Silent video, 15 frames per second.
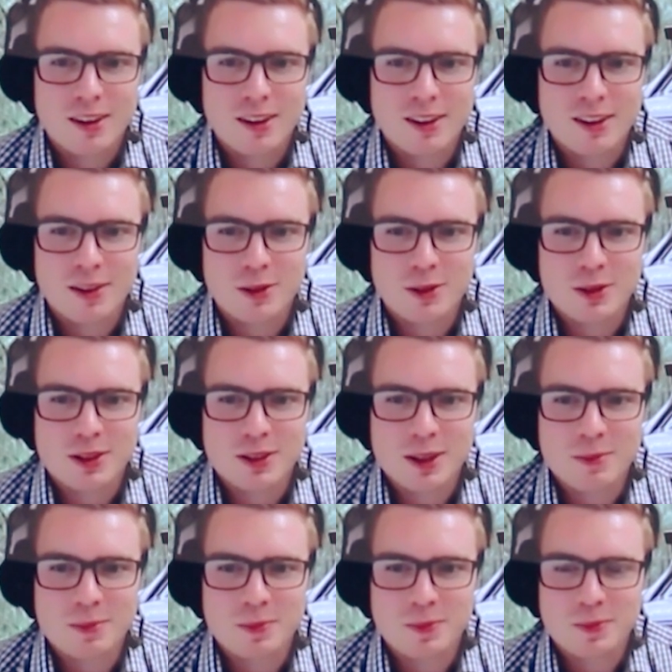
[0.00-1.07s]
it was
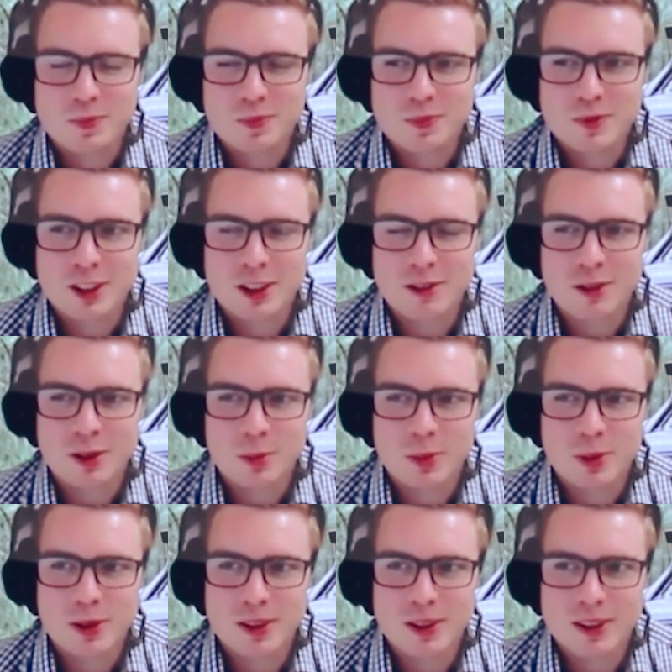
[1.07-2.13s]
definitely
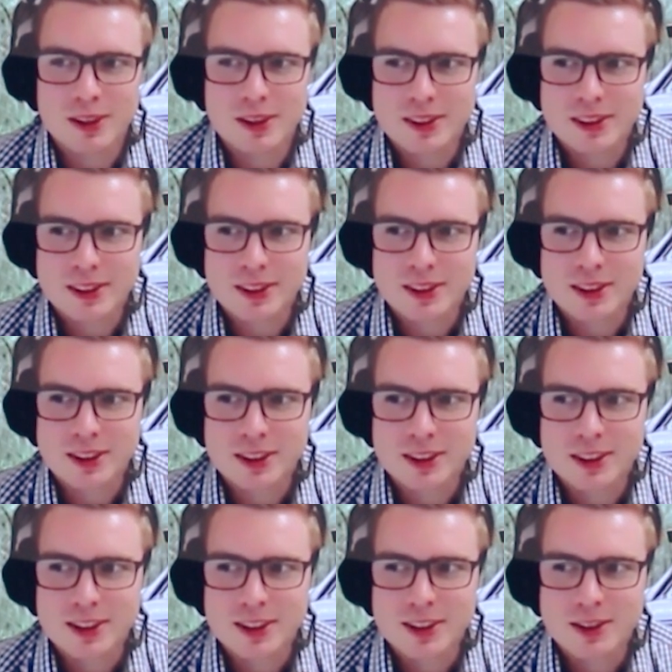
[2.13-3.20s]
put
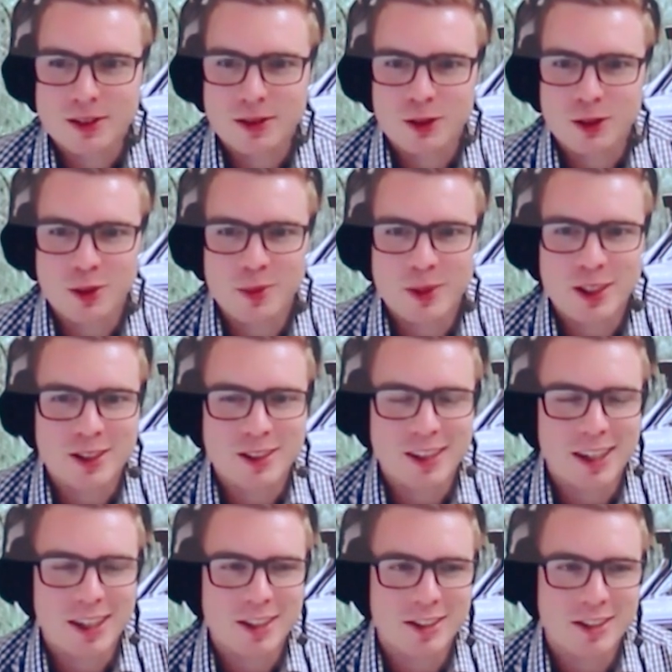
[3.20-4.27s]
your
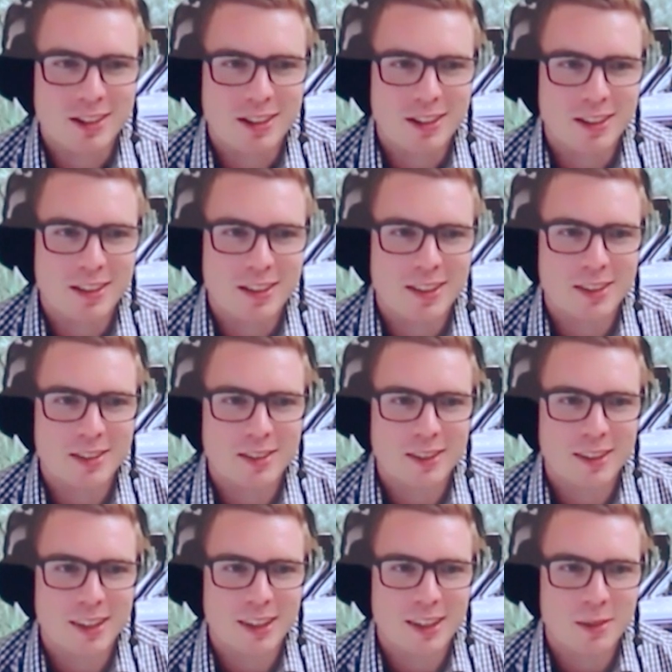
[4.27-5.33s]
imaginations to the test
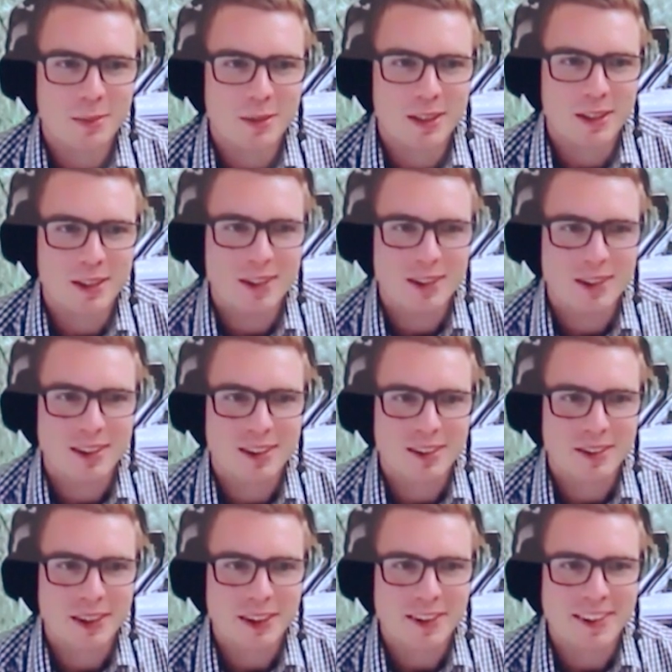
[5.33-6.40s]
around here. But
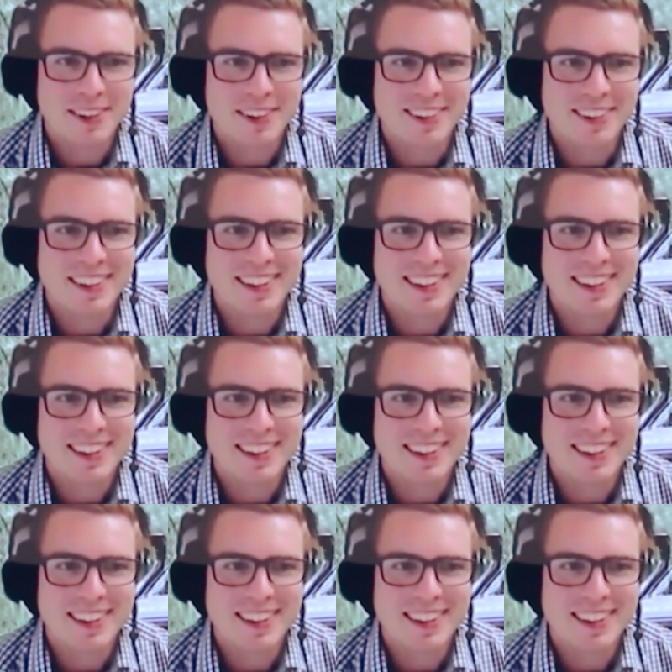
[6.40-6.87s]
we got there in the